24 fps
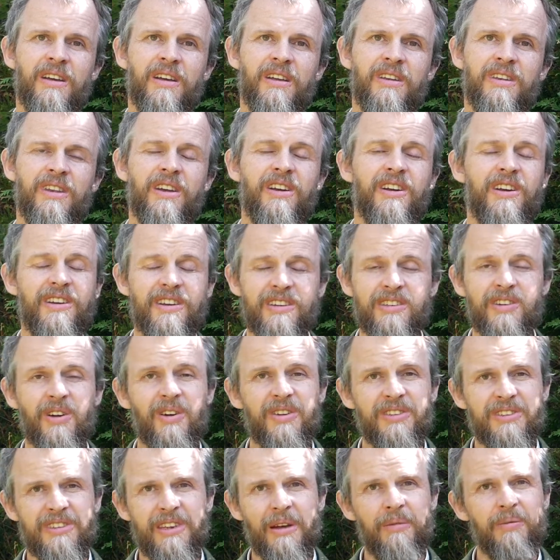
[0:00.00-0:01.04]
That it is
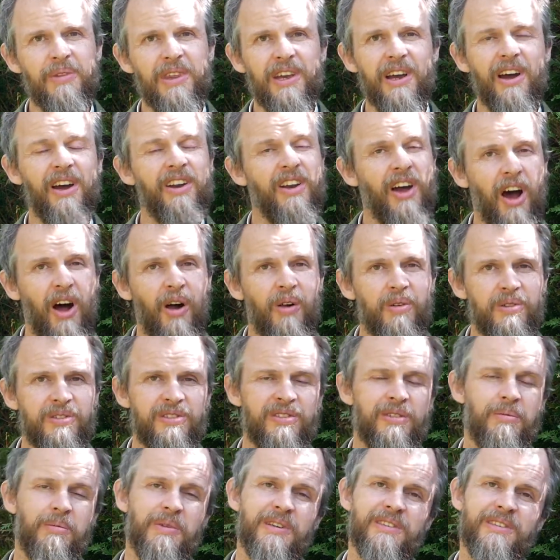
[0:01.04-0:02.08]
not something
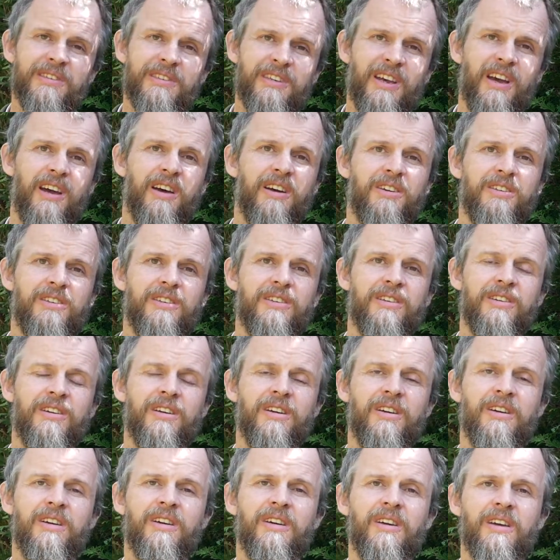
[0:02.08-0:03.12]
unwholesome as such.
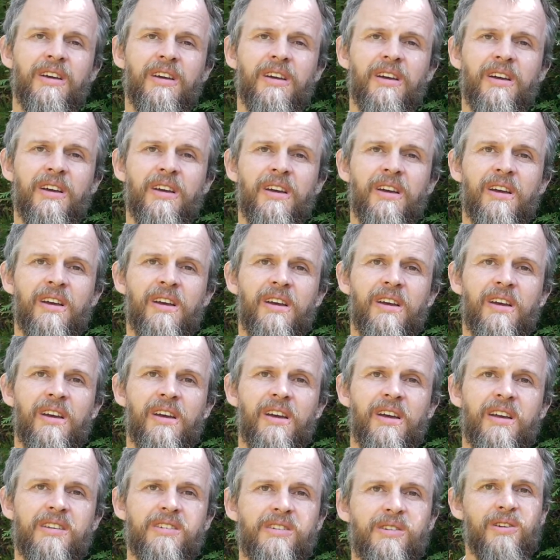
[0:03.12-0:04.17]

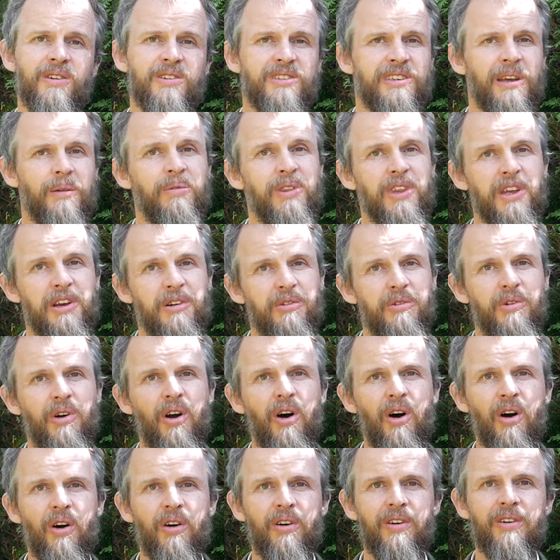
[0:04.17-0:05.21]
It's something
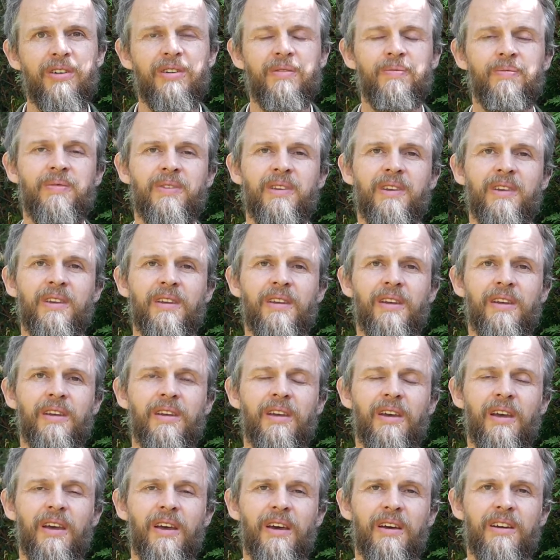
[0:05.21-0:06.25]
wrong,
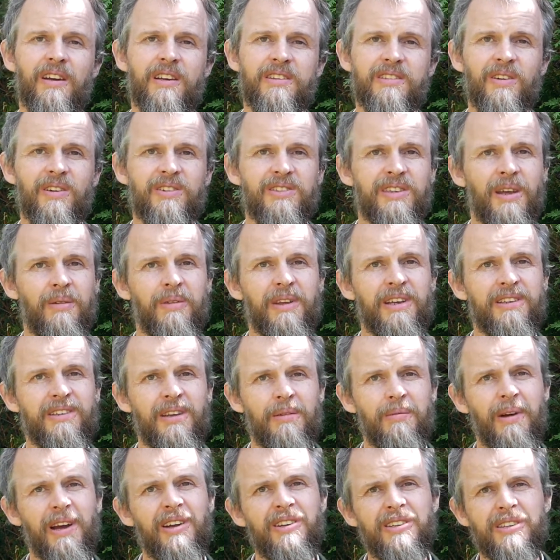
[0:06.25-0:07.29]
and it's not something
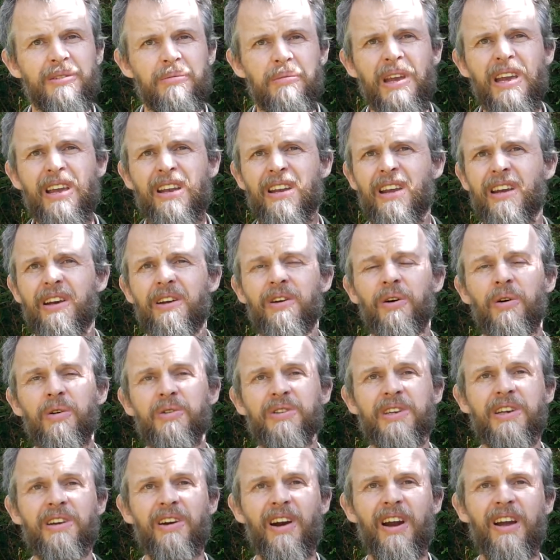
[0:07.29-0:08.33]
somehow demeaning or
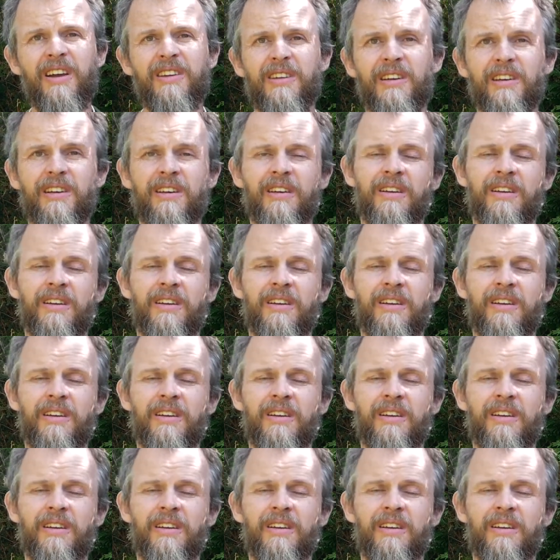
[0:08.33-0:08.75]
degrading.